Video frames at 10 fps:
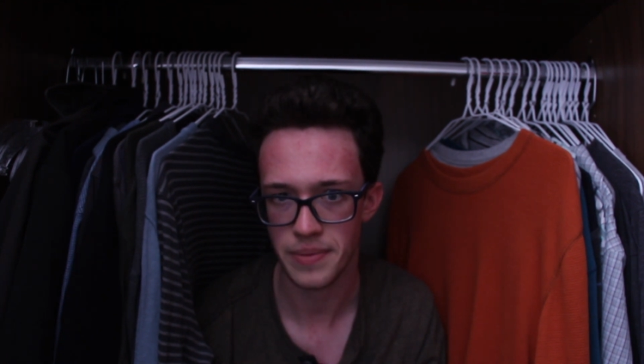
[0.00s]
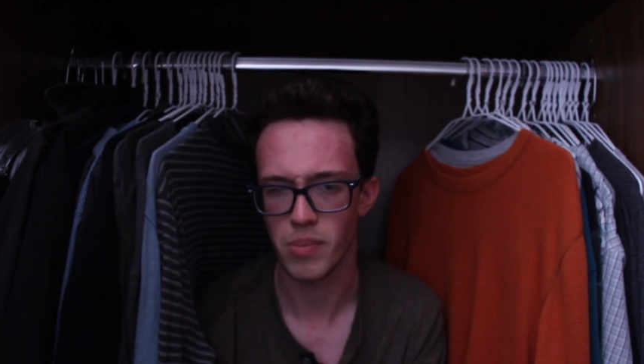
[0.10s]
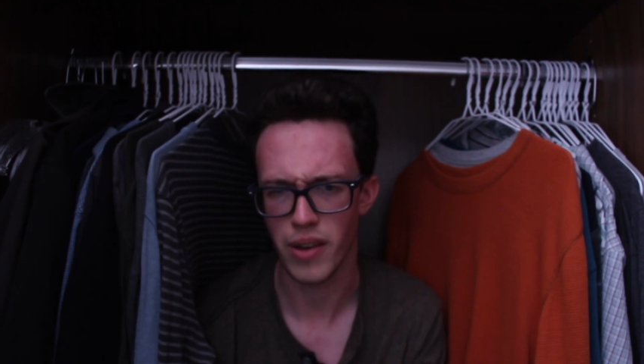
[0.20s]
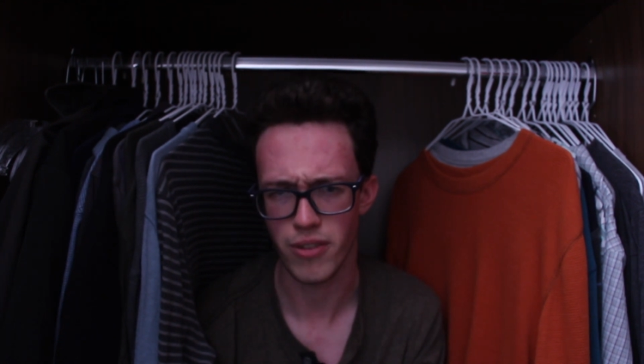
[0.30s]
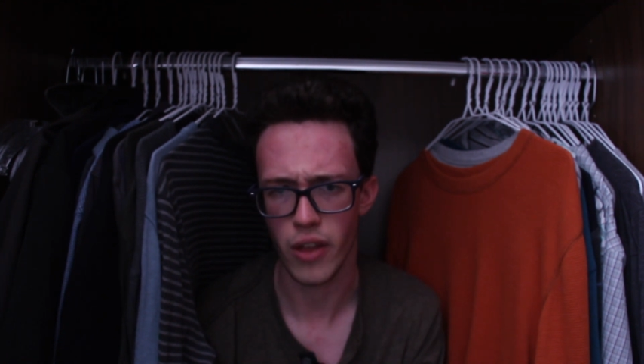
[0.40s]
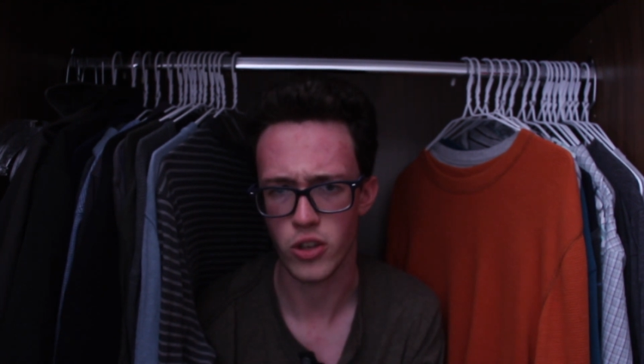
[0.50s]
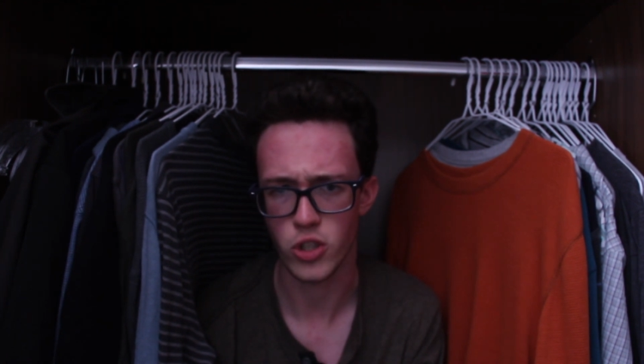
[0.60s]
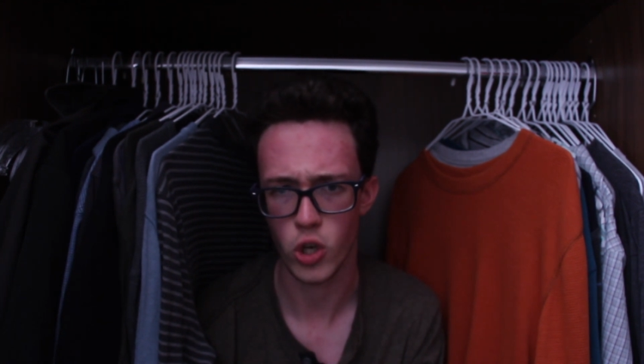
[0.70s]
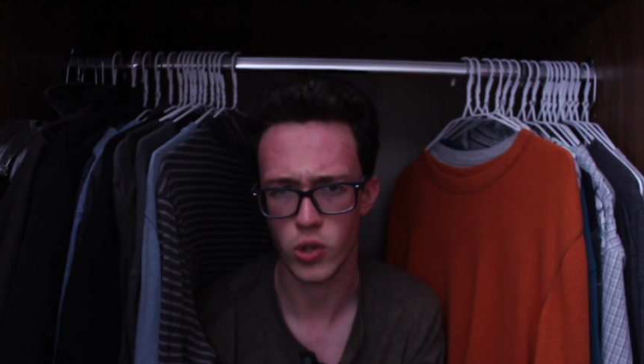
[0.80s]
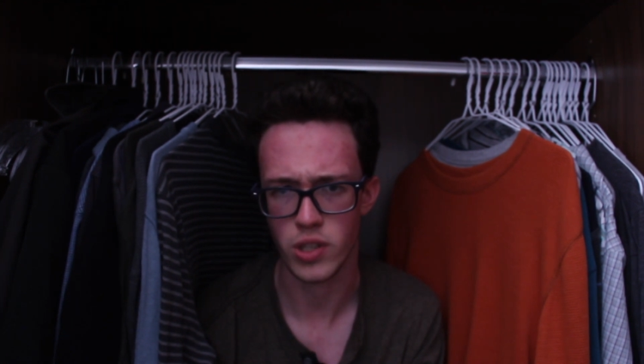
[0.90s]
My father
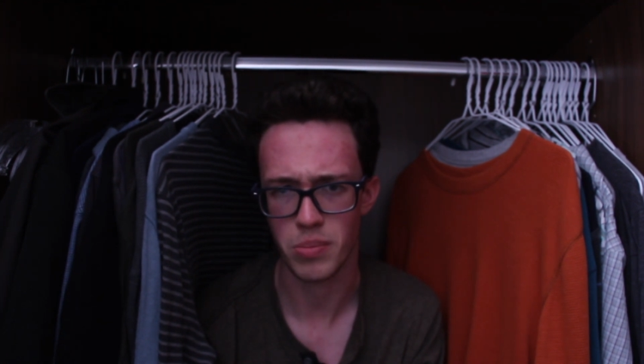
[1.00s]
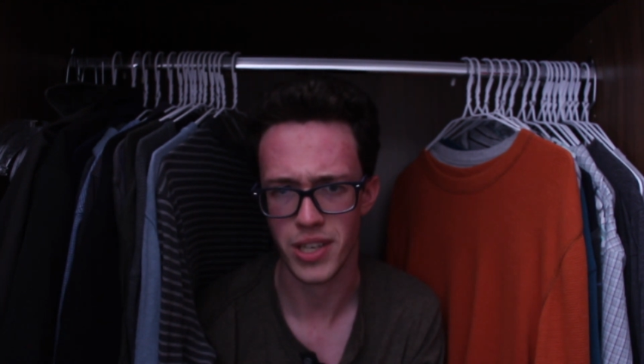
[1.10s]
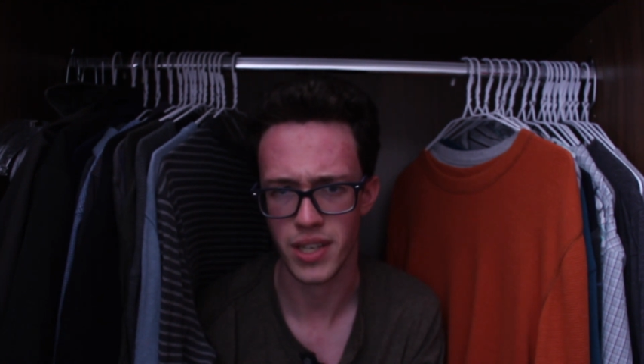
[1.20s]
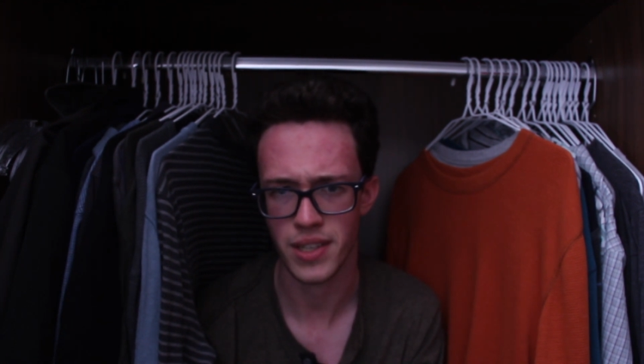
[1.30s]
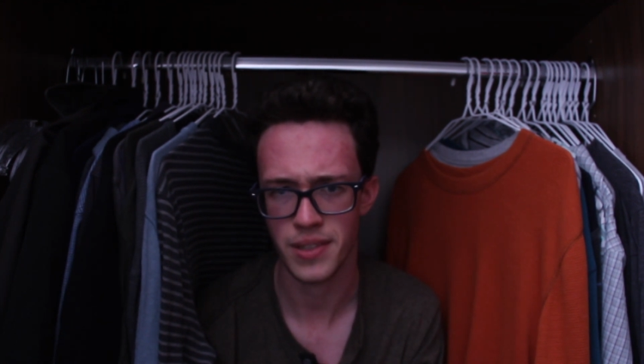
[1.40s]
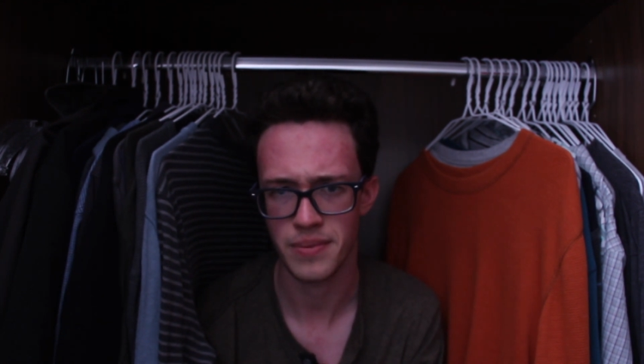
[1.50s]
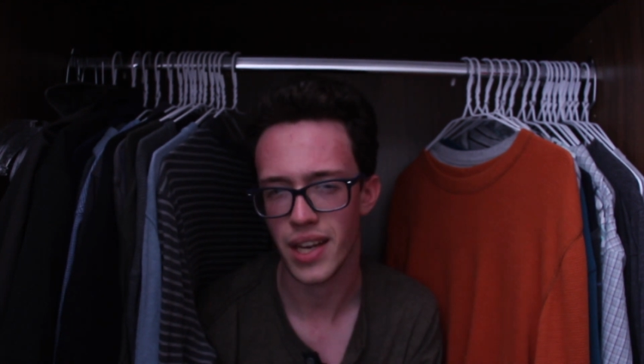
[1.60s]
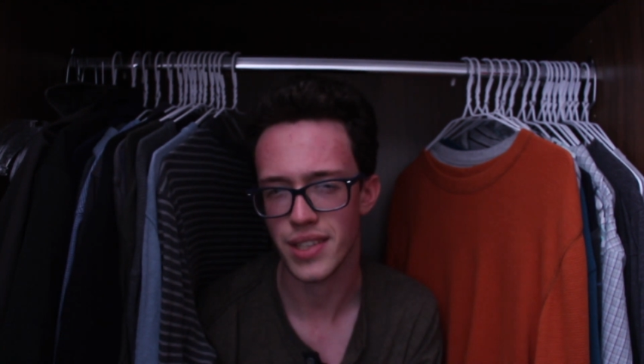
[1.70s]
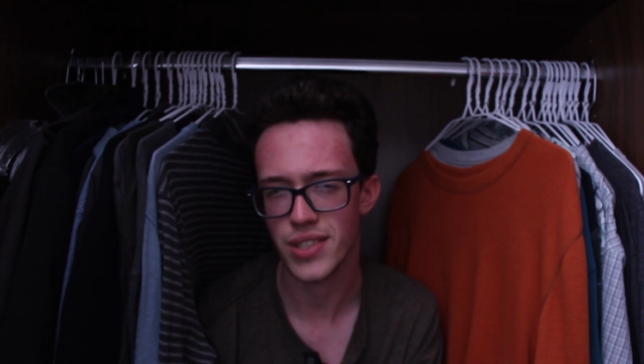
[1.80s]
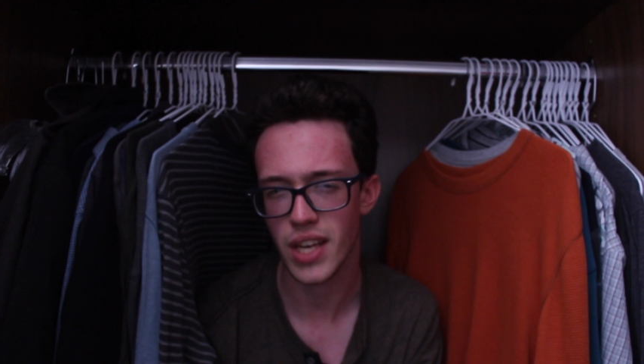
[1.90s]
turned to me,
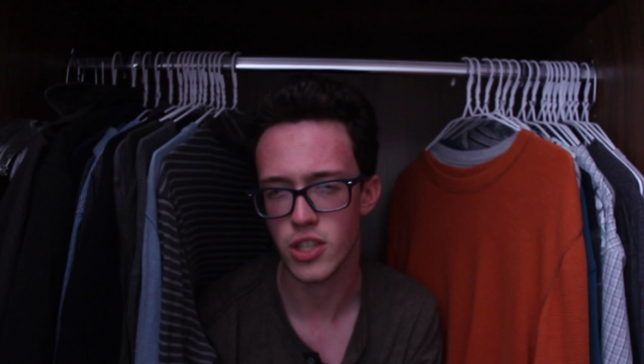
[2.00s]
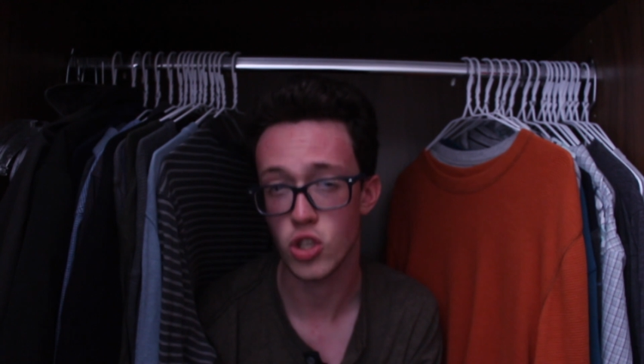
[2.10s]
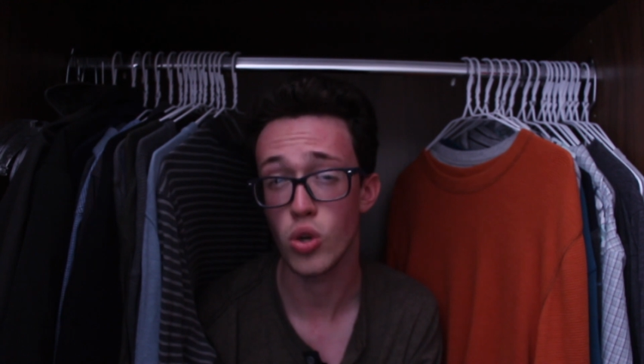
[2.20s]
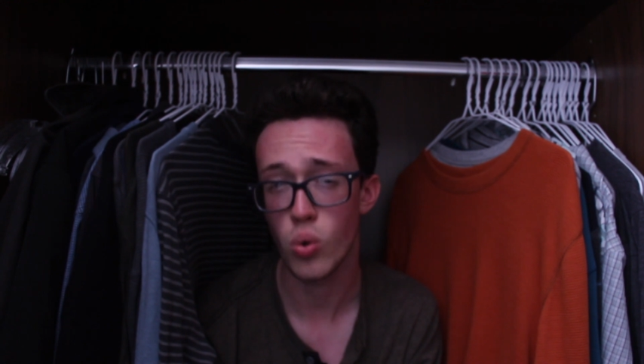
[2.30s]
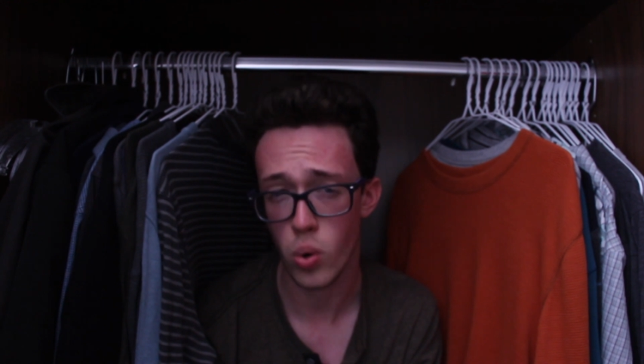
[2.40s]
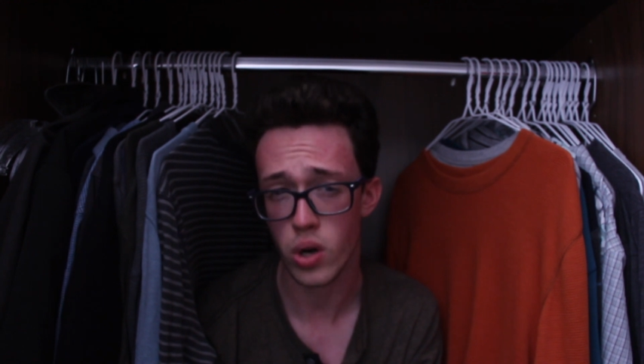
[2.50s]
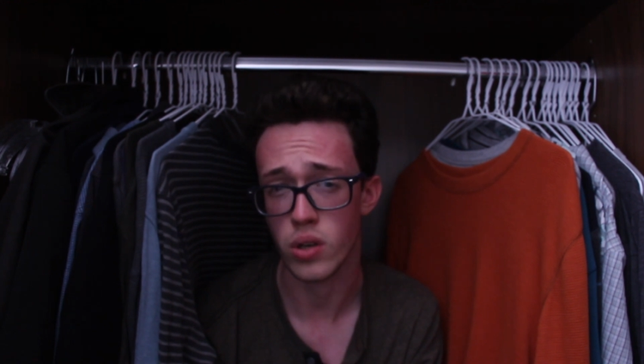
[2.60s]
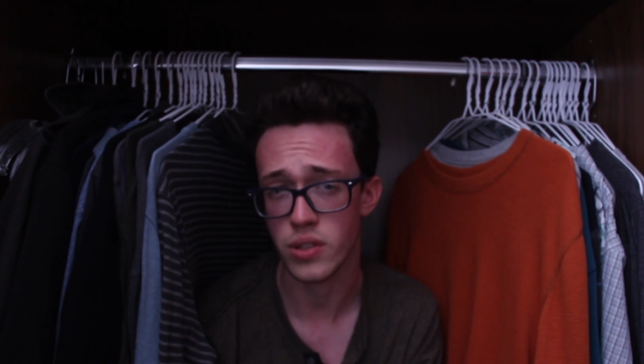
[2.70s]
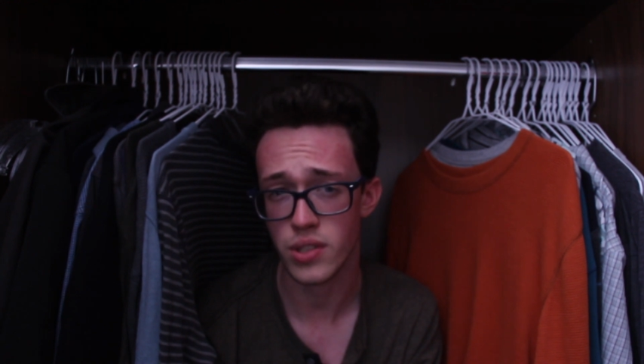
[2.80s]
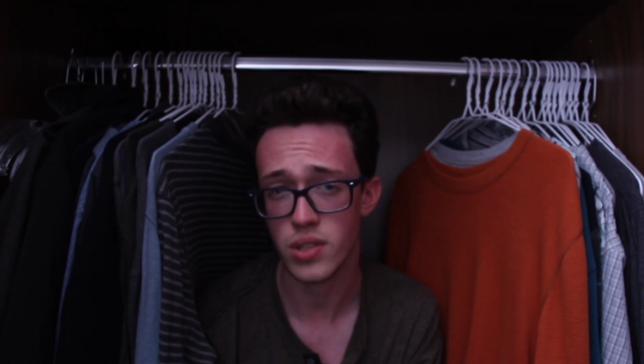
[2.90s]
and he said two
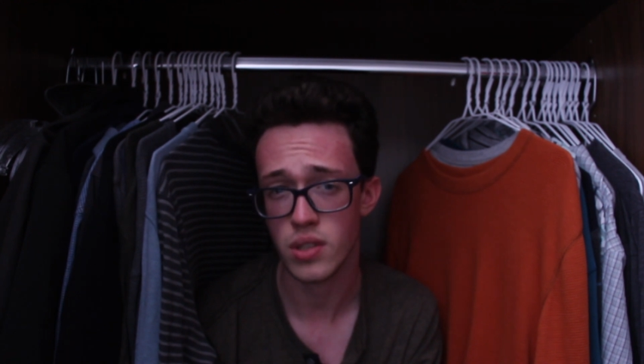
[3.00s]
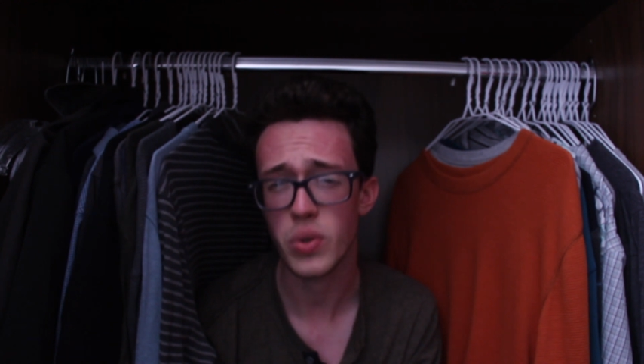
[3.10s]
words,